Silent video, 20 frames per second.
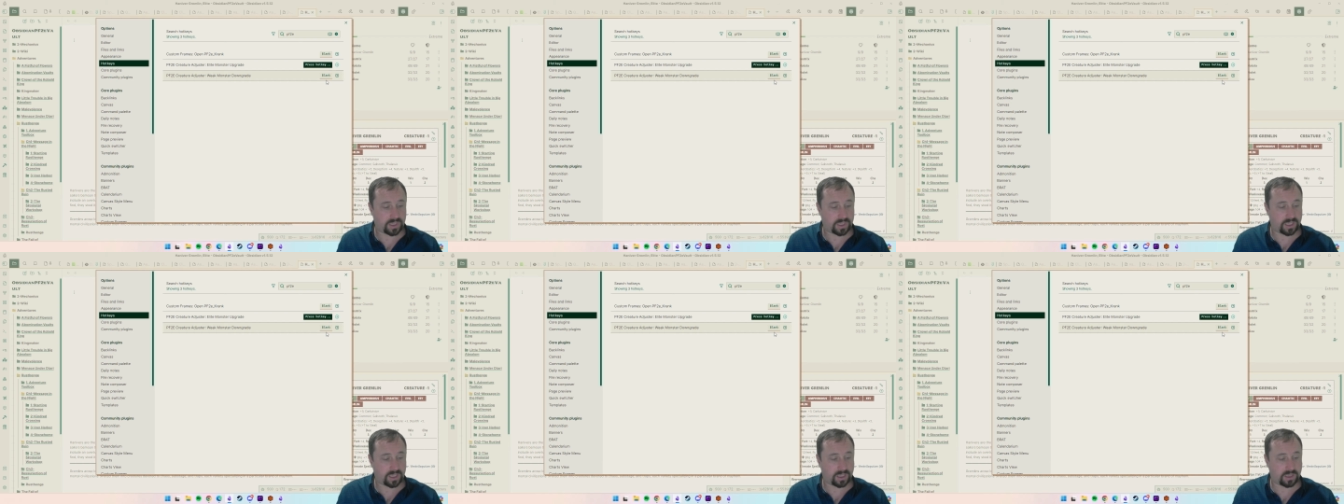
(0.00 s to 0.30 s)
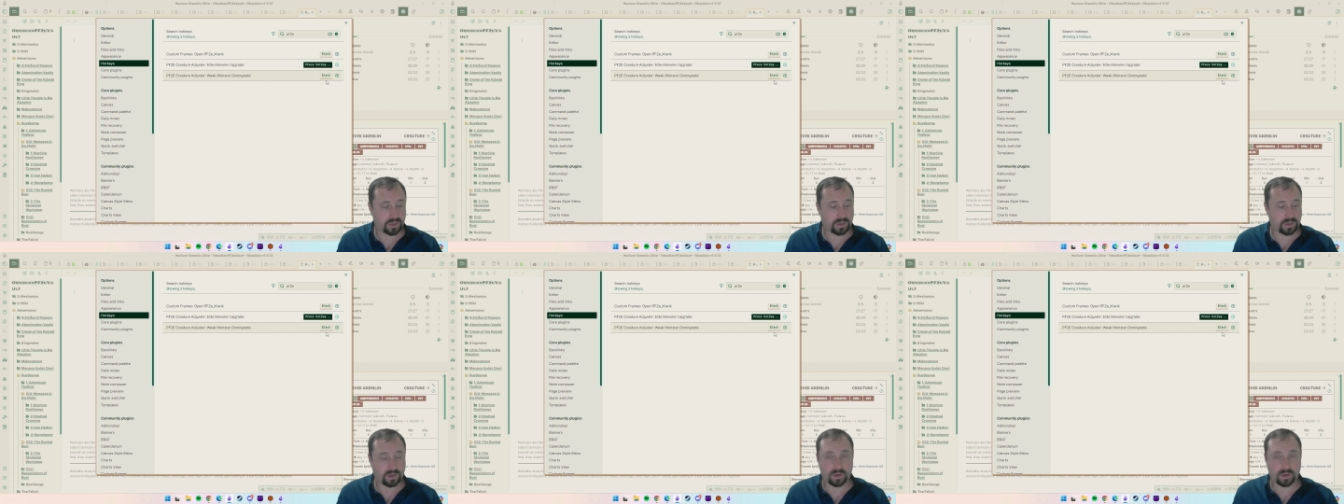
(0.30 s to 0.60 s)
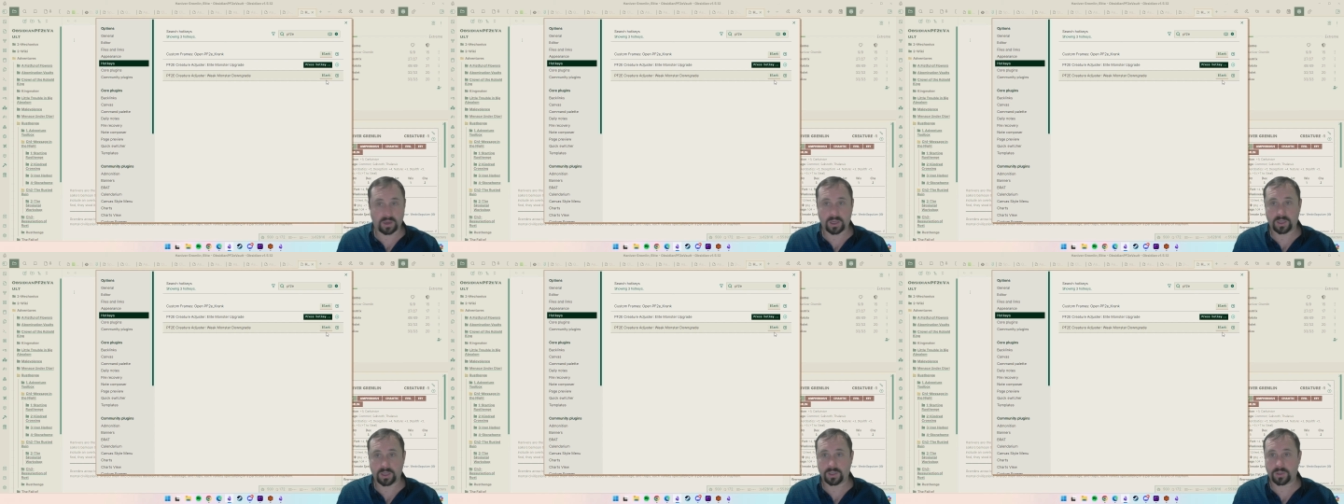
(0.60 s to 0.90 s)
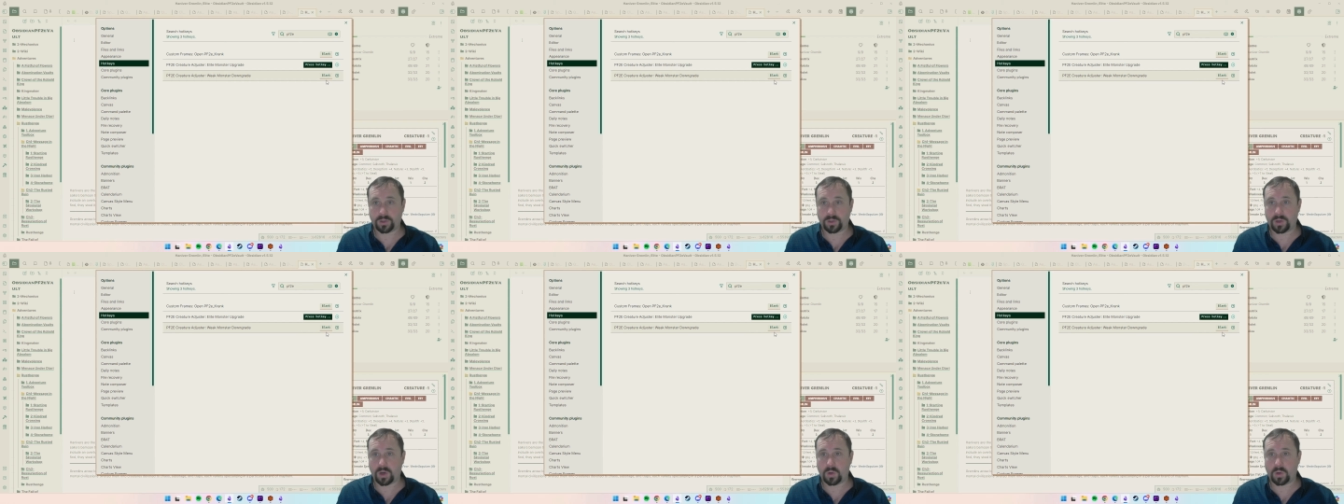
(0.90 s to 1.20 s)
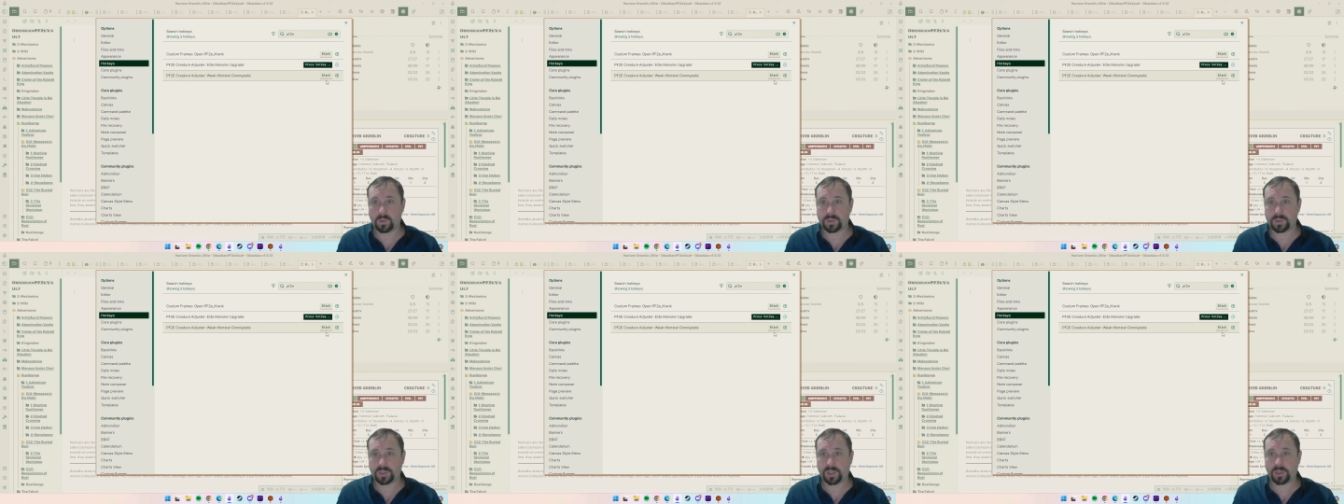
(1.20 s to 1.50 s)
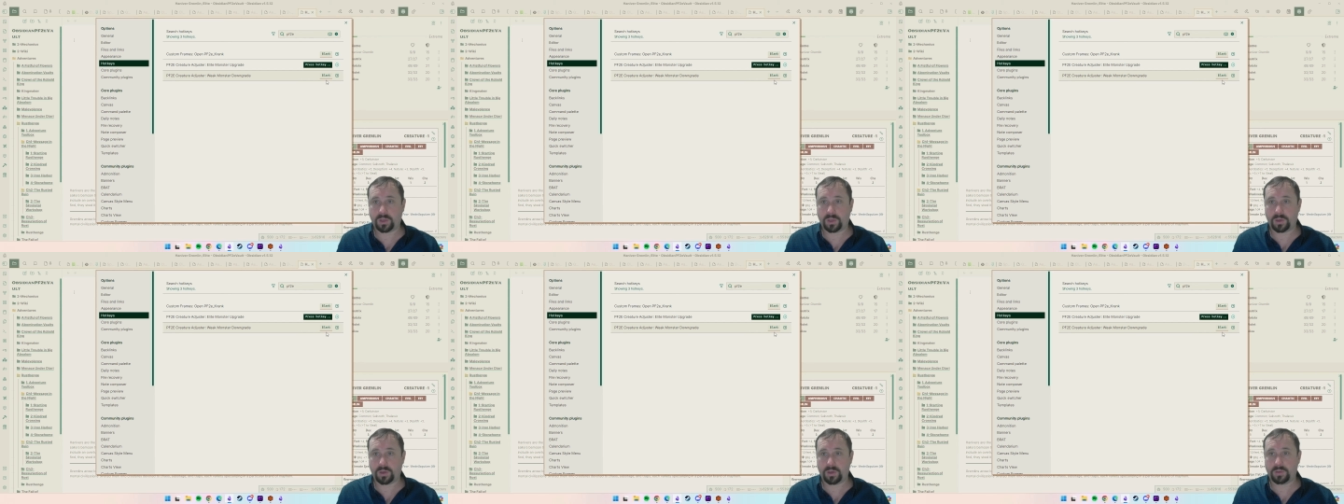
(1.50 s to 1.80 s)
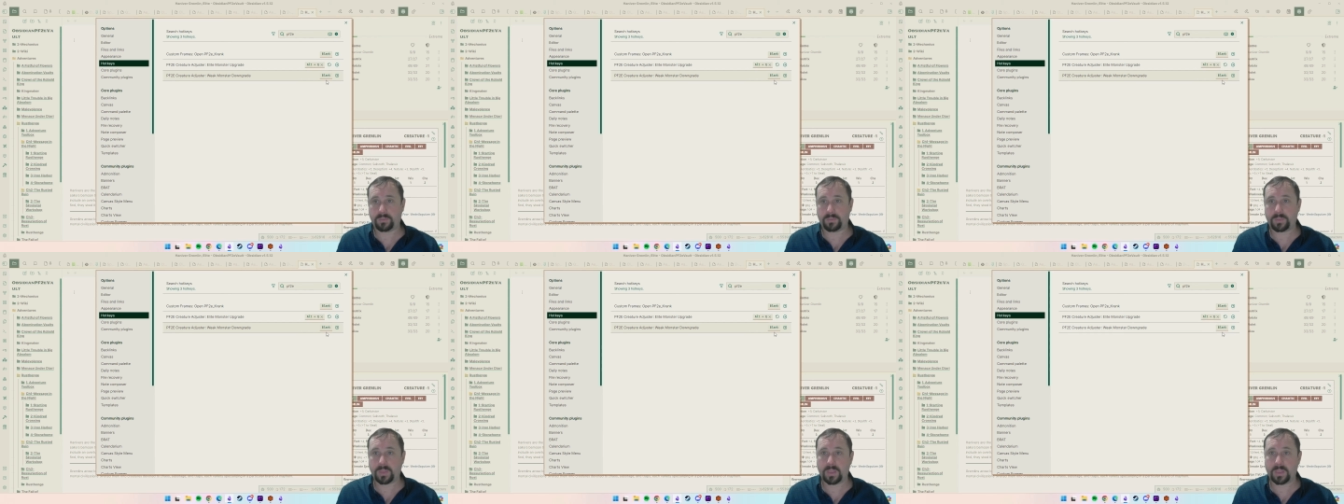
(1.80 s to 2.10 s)
and we can go, I'm going to do Alt
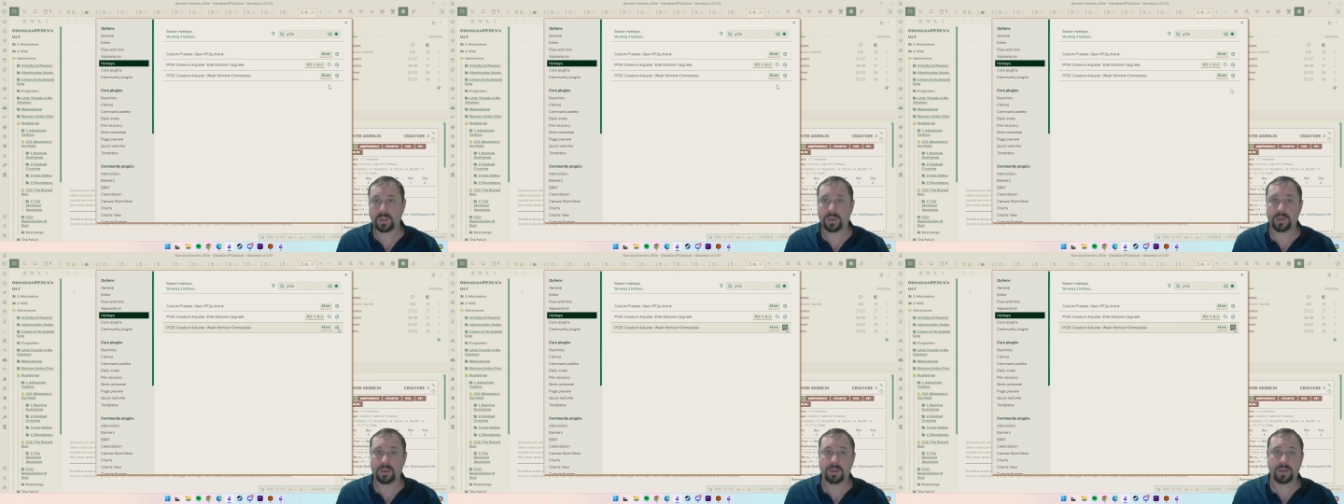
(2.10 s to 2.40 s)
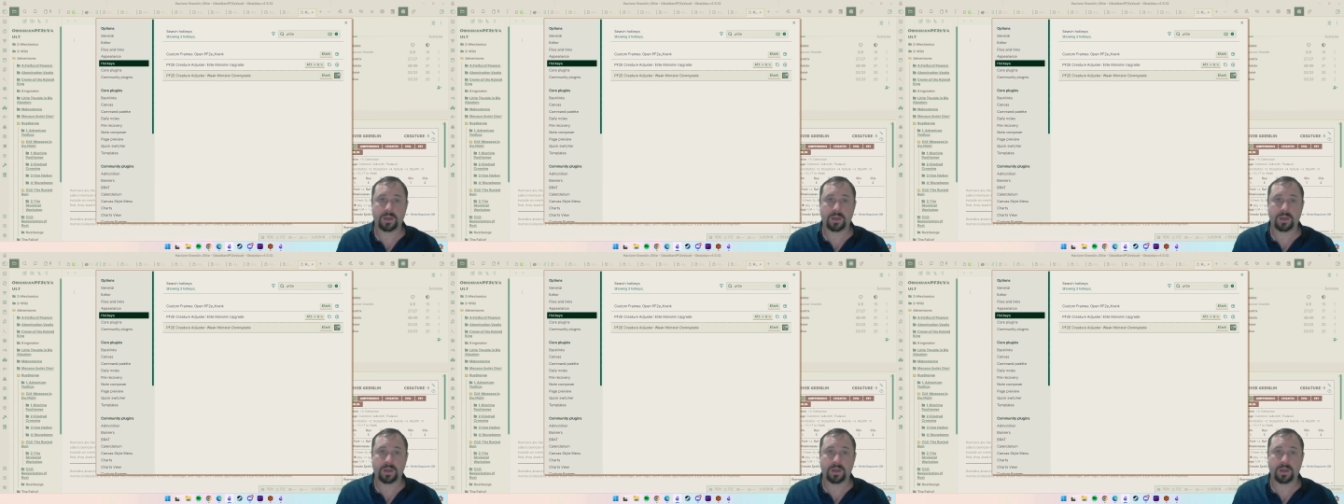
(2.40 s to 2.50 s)
Q.